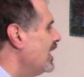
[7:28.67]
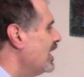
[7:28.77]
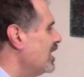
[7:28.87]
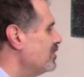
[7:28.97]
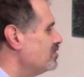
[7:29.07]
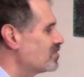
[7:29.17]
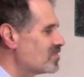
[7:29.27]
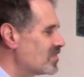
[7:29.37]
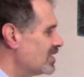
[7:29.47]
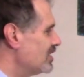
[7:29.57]
Um,
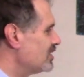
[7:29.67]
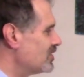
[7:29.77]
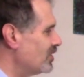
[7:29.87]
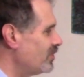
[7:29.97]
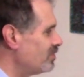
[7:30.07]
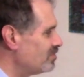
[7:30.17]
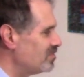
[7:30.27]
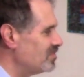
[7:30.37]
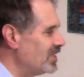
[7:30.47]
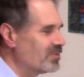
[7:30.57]
so
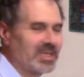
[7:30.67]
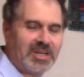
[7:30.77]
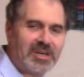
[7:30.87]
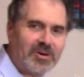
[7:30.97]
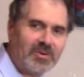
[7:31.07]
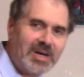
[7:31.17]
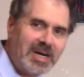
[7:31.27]
here we go.